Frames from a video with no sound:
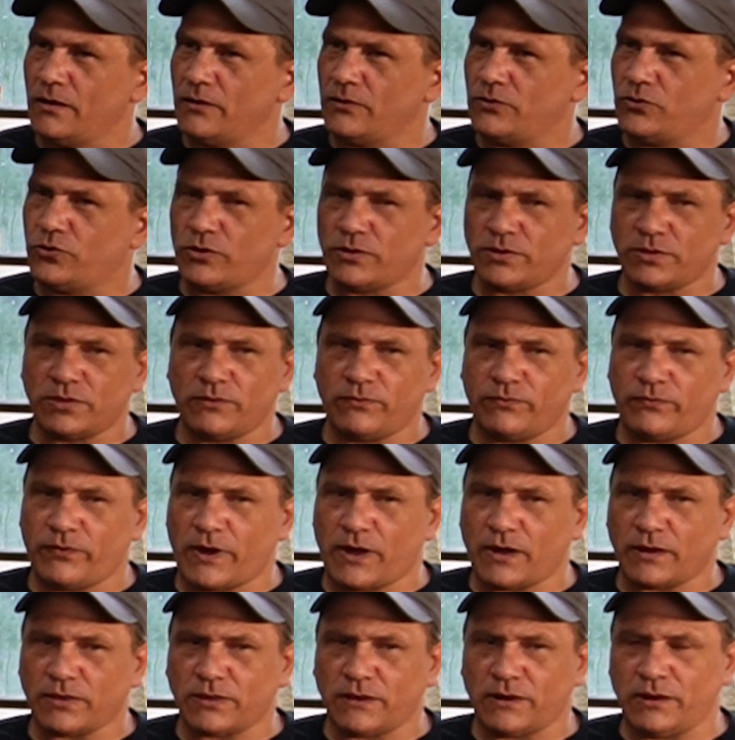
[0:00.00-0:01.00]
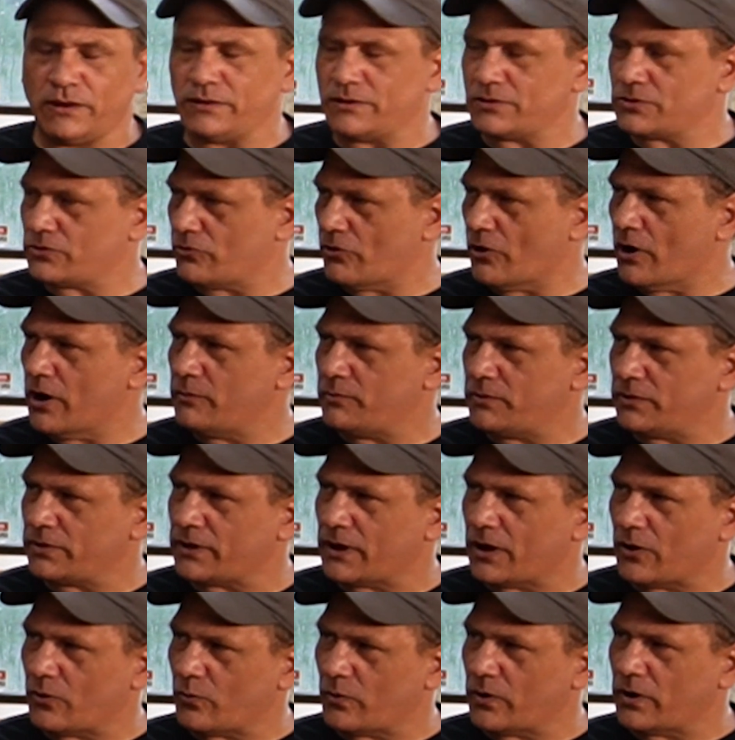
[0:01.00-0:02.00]
just the fact that he described it
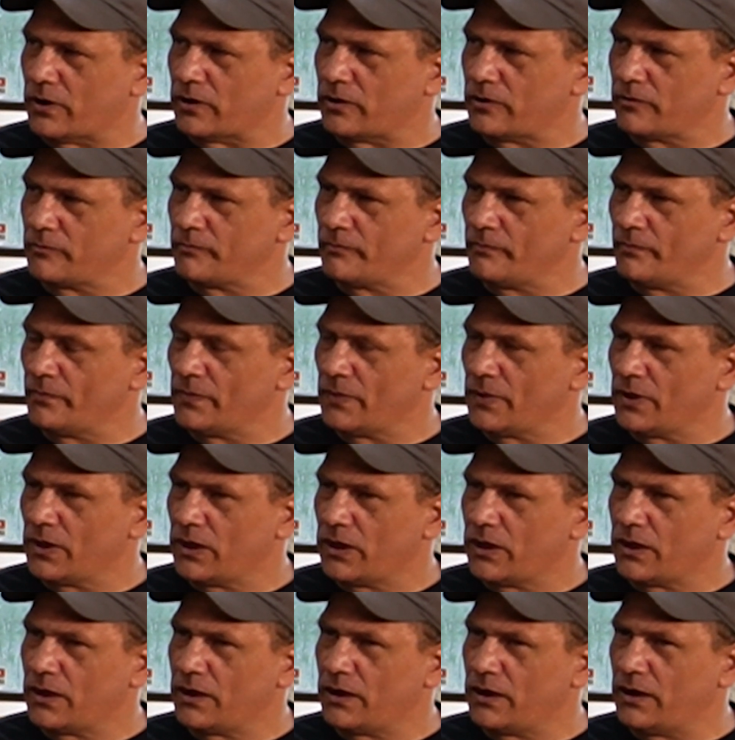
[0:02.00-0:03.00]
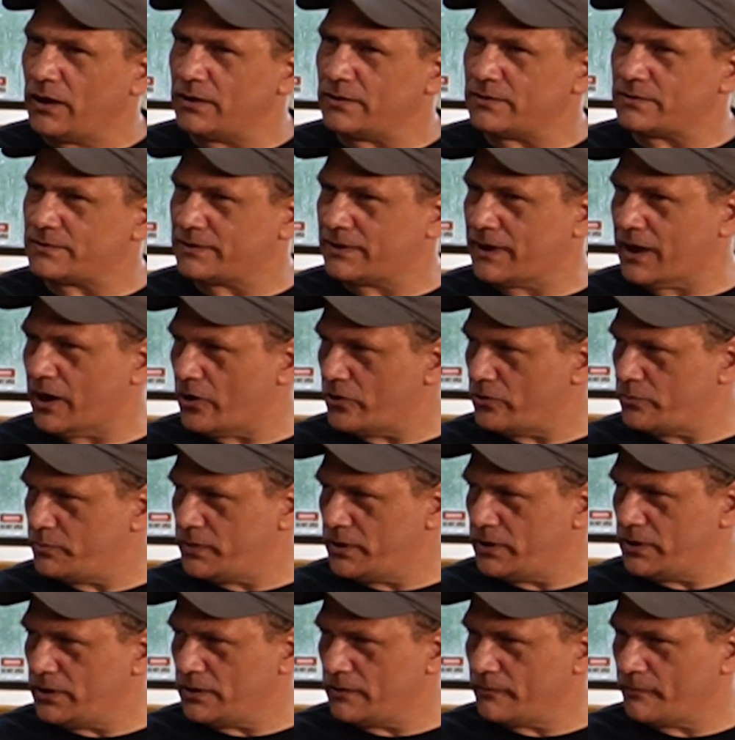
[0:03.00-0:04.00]
that way, it scared
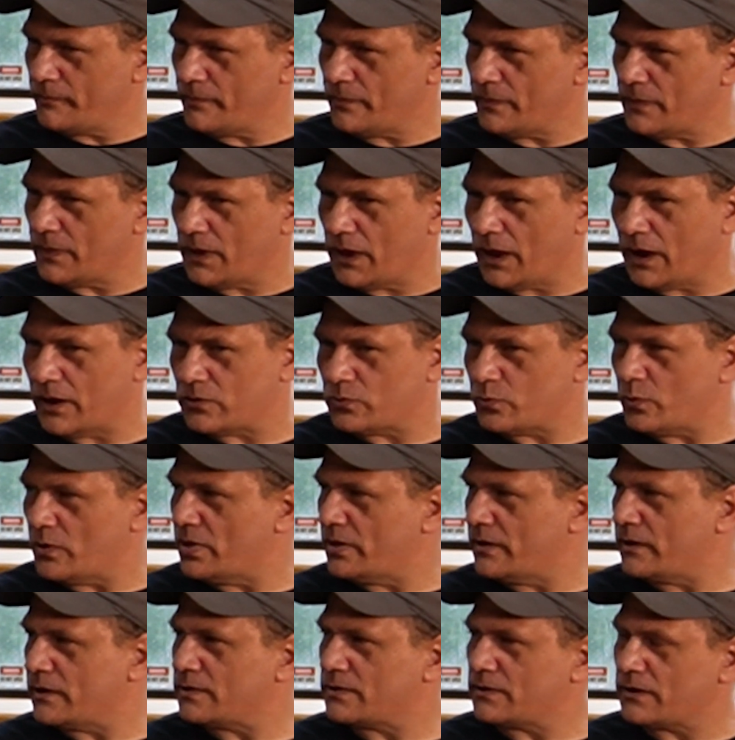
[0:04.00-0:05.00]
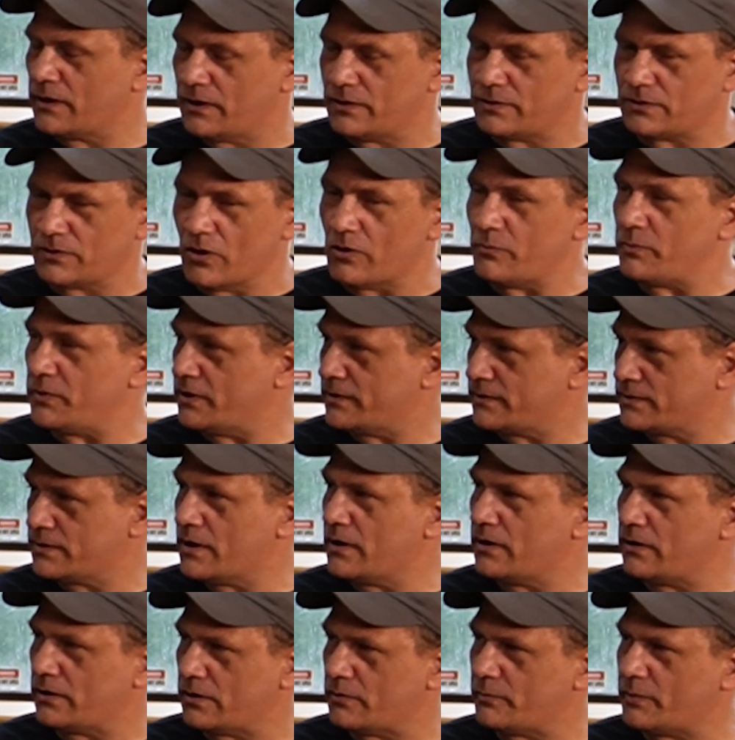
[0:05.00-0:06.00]
me, as well as got me
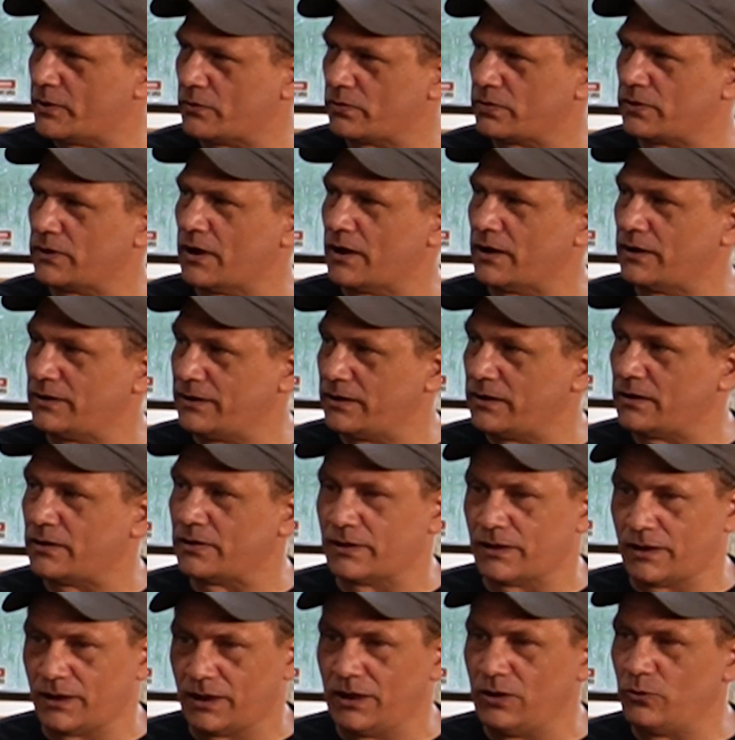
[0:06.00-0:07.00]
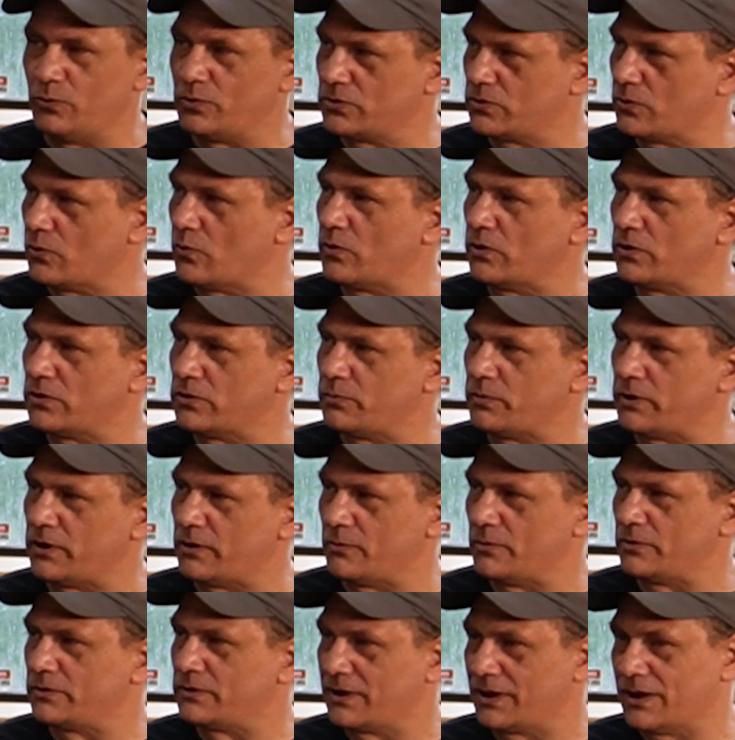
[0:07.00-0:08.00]
excited about the idea that he was going to be
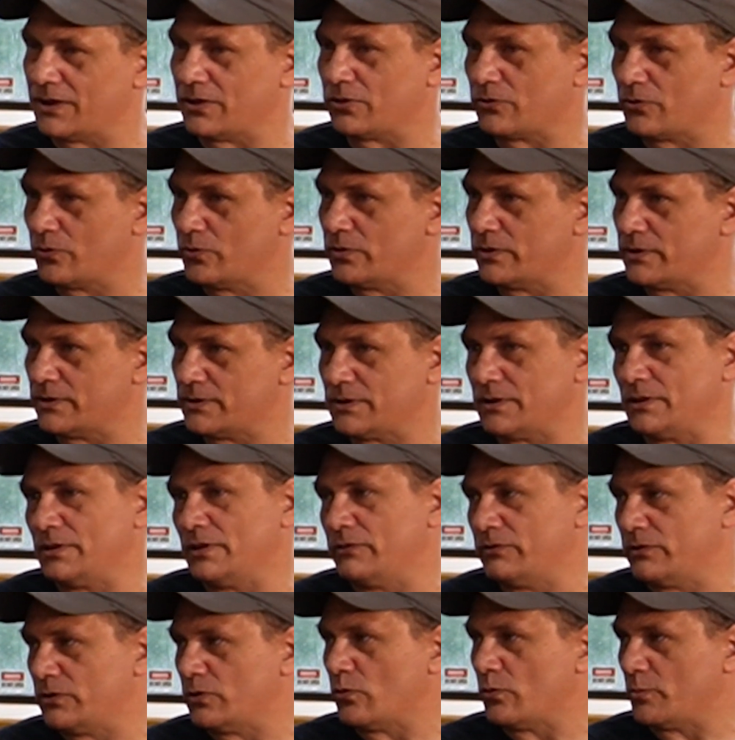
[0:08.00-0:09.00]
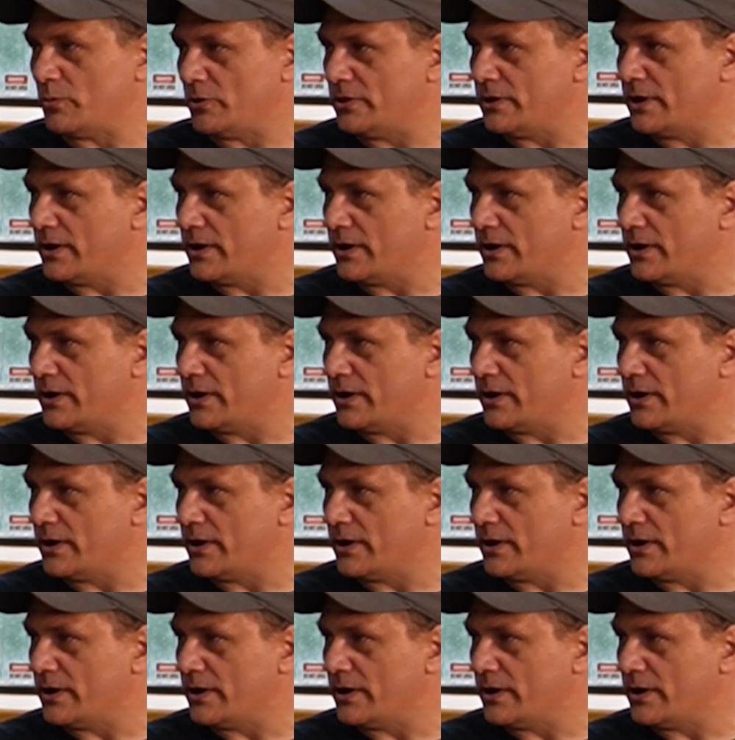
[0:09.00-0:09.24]
able to get through this and live a normal